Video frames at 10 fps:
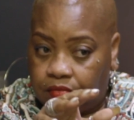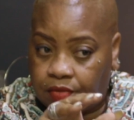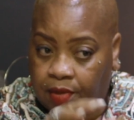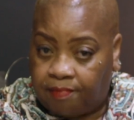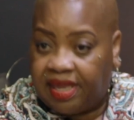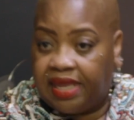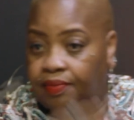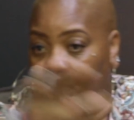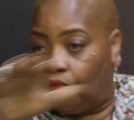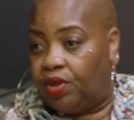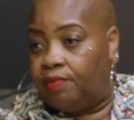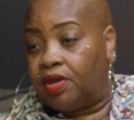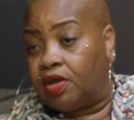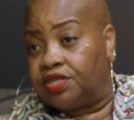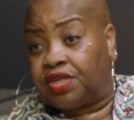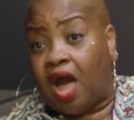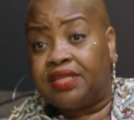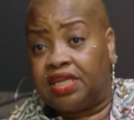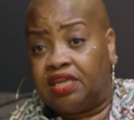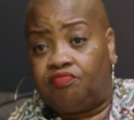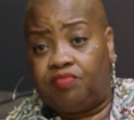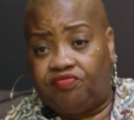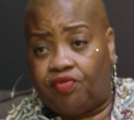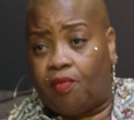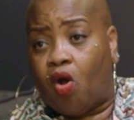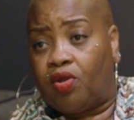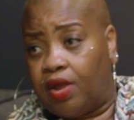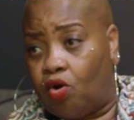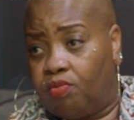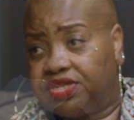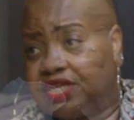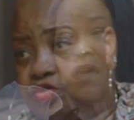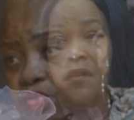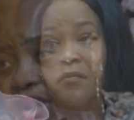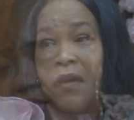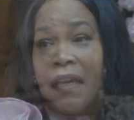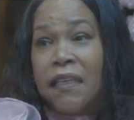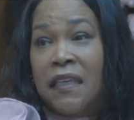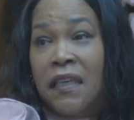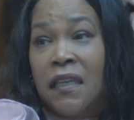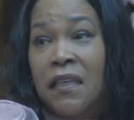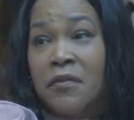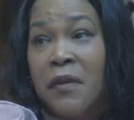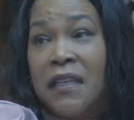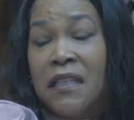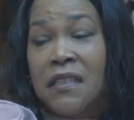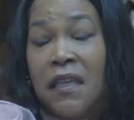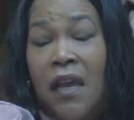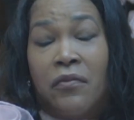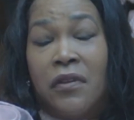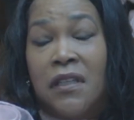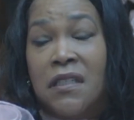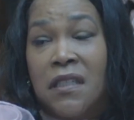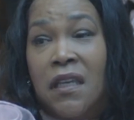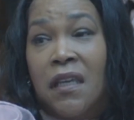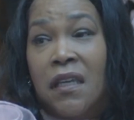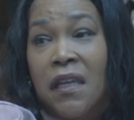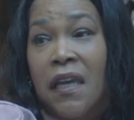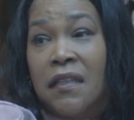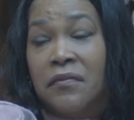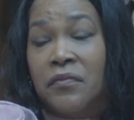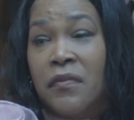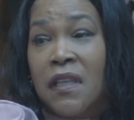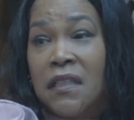who have been through some strong, I'm telling you, these are champion women and that have been through some